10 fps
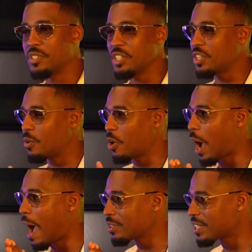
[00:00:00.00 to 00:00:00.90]
but just don't
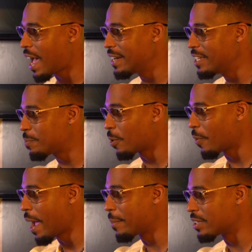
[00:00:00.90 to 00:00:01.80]
go outside these
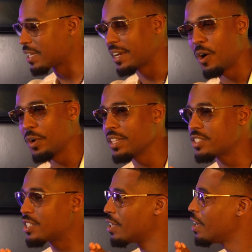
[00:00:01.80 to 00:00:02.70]
parameters. This like don't get,
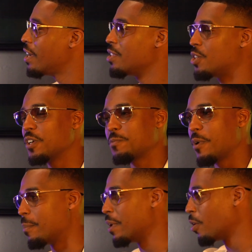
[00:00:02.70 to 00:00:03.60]
go, don't get, too
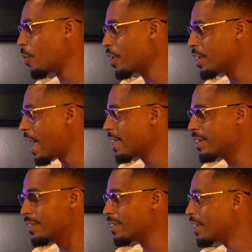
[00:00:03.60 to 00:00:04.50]
experimental where you now
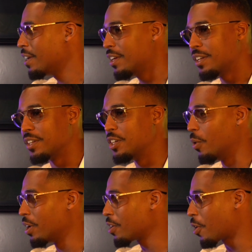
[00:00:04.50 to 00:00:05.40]
you you're
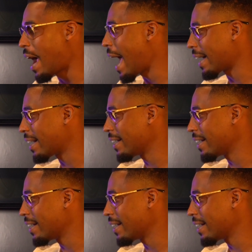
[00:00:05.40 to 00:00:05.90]
doing crack. This